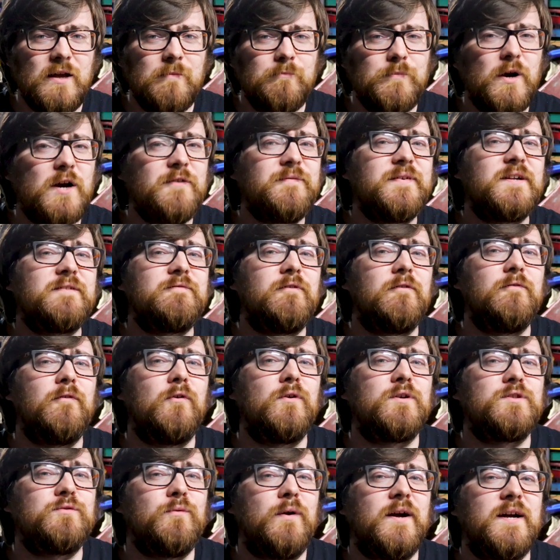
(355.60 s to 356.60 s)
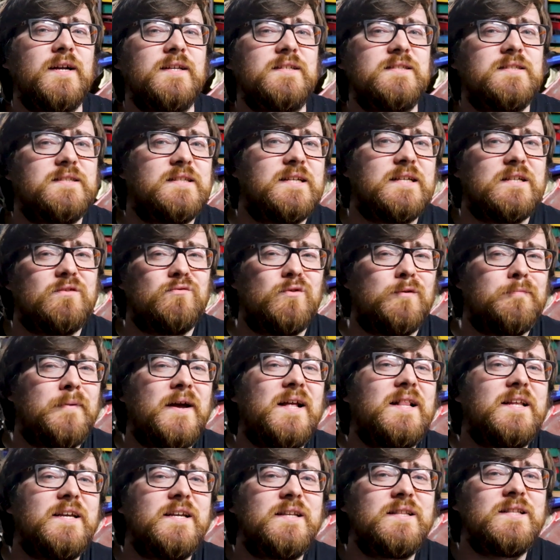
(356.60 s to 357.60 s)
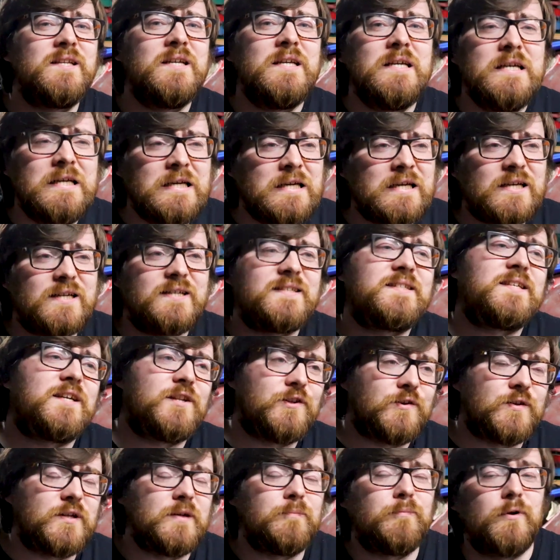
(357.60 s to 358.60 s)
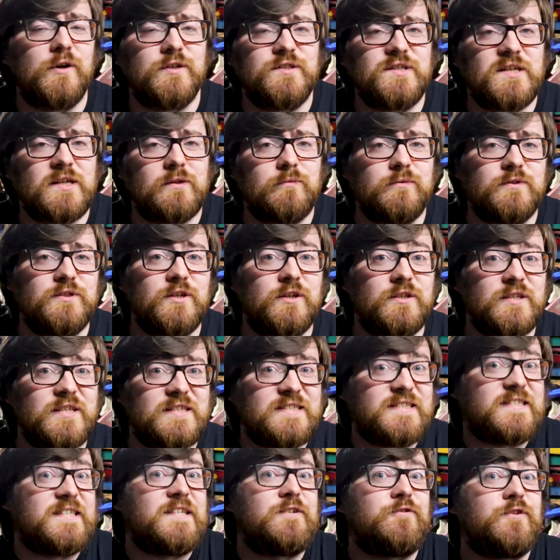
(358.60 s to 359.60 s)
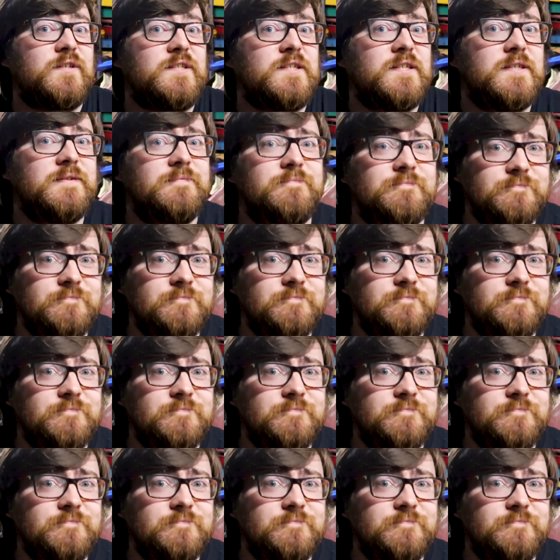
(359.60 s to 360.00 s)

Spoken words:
Perfect for Volkswagen's little rebellion, considering the project was done in secret.